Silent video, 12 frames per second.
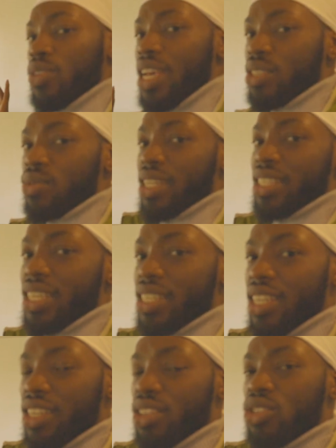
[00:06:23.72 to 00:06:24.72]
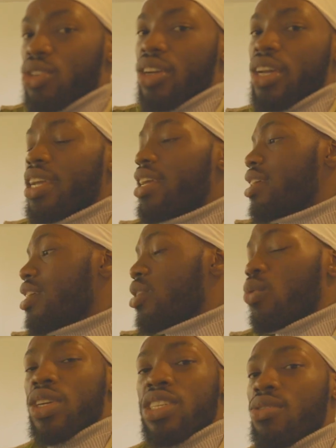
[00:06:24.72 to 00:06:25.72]
you just want to sit and enjoy
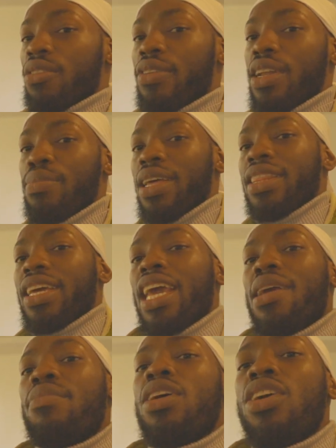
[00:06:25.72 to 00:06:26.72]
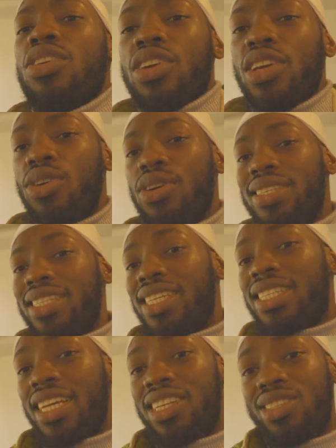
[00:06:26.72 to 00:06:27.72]
watching your friend playing the game. You can always
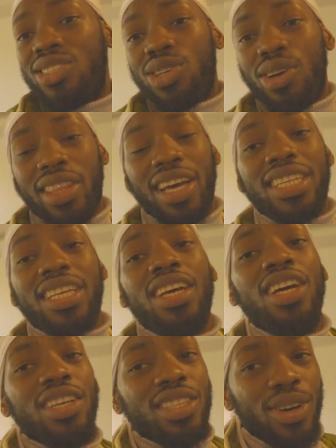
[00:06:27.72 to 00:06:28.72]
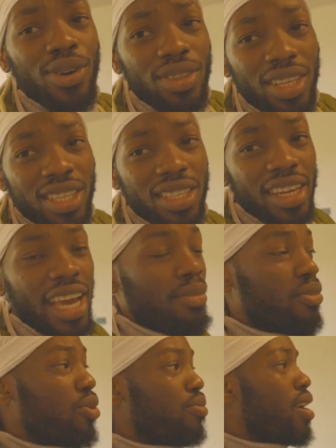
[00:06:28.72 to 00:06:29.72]
sit and enjoy that. So this is the
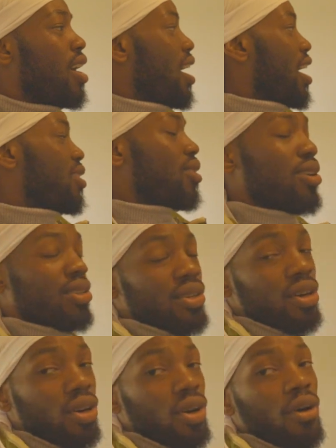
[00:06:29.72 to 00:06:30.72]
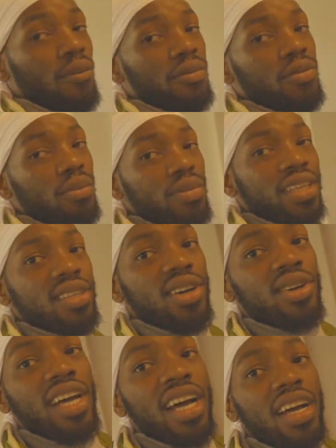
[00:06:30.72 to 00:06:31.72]
game room. And also from this
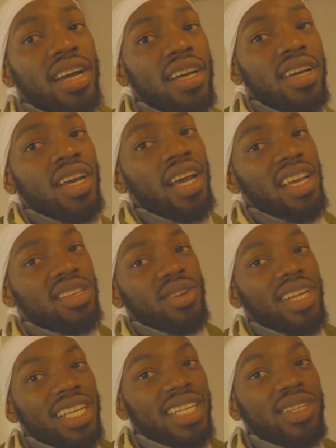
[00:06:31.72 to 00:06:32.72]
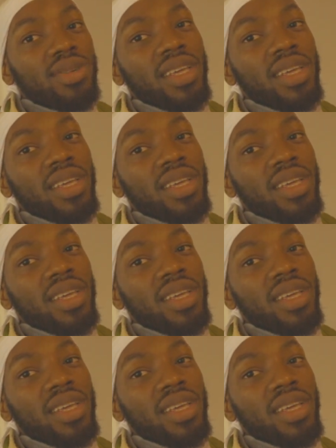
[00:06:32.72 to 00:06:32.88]
corner is connected